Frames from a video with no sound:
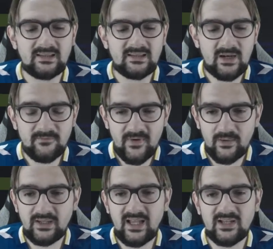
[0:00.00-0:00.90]
They're
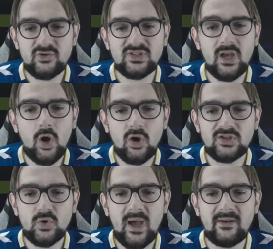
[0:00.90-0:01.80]
very dangerous. They
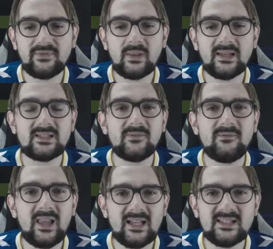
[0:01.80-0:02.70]
also have the likes of
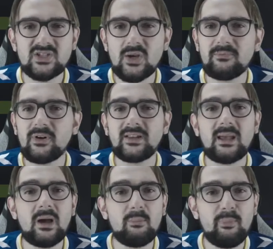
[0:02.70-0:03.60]
Vlasic up front.
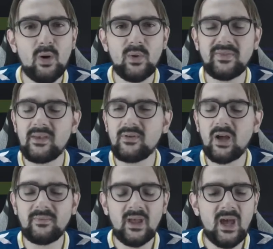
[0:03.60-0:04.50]
They got Bowen. They've
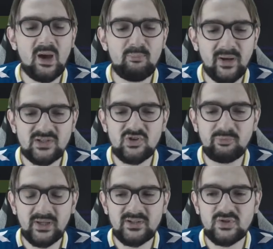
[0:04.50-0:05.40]
got a bunch
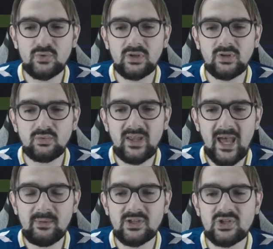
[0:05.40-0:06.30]
of players who can do
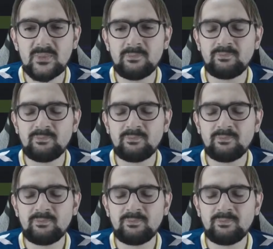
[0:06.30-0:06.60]
damage.